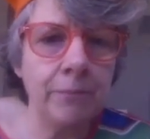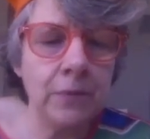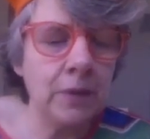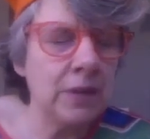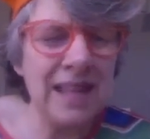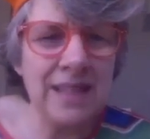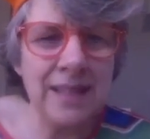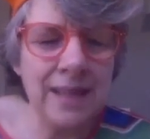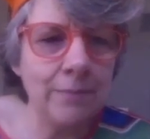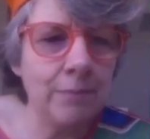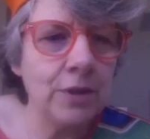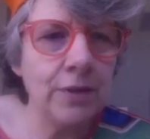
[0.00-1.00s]
So
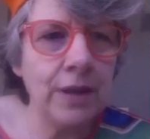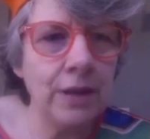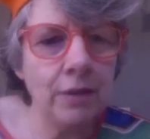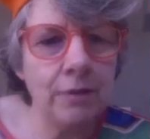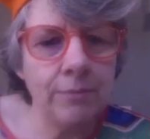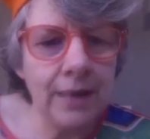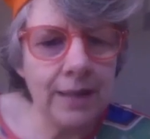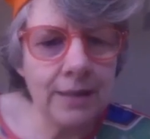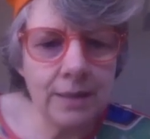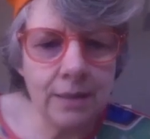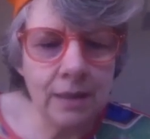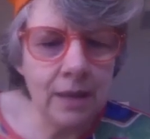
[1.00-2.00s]
there you go.
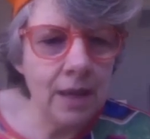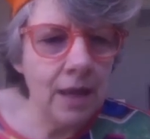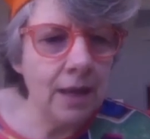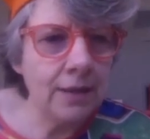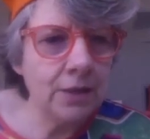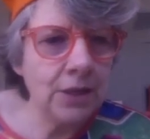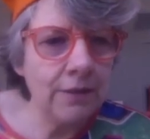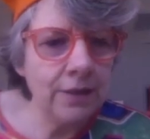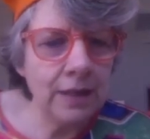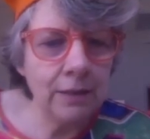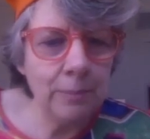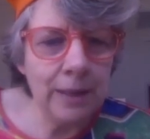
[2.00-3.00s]
That's sharing a
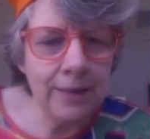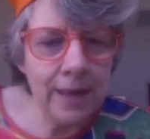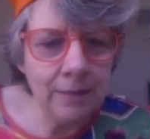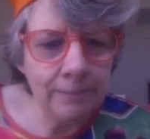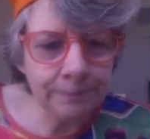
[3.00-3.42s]
little bit there.